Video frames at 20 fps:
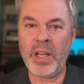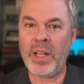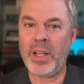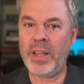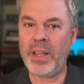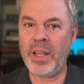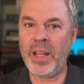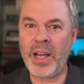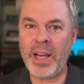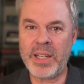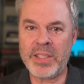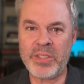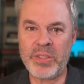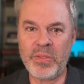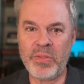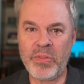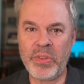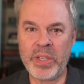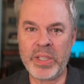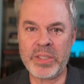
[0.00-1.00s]
Lots of
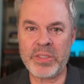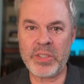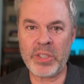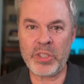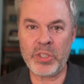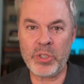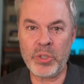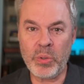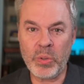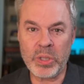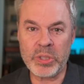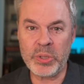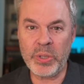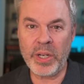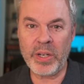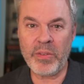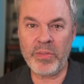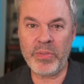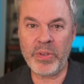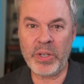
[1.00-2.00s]
things that you're trying
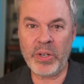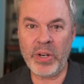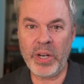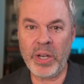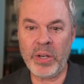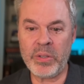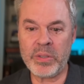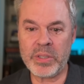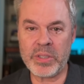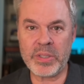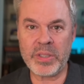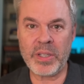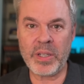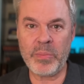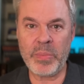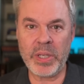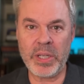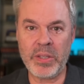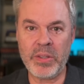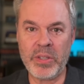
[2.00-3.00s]
to figure out is going to
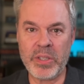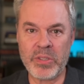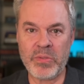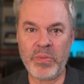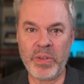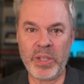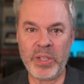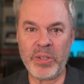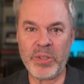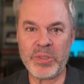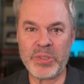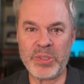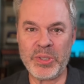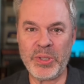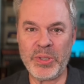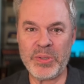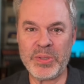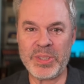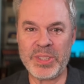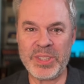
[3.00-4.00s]
be in this video.
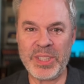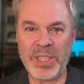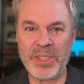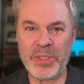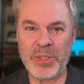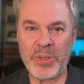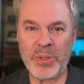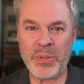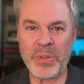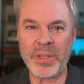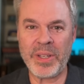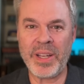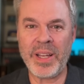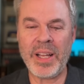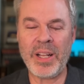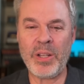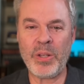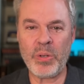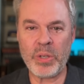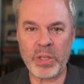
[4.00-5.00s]
So stay tuned.
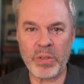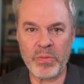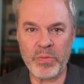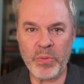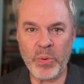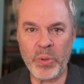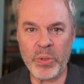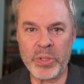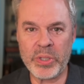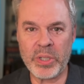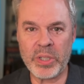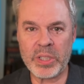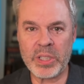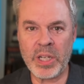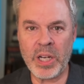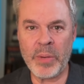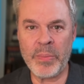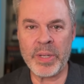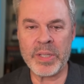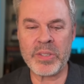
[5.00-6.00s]
Looking forward to your
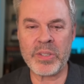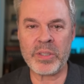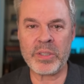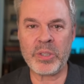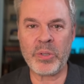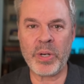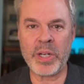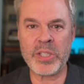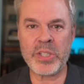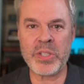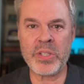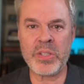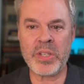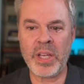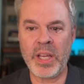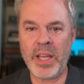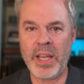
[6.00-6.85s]
comments and questions.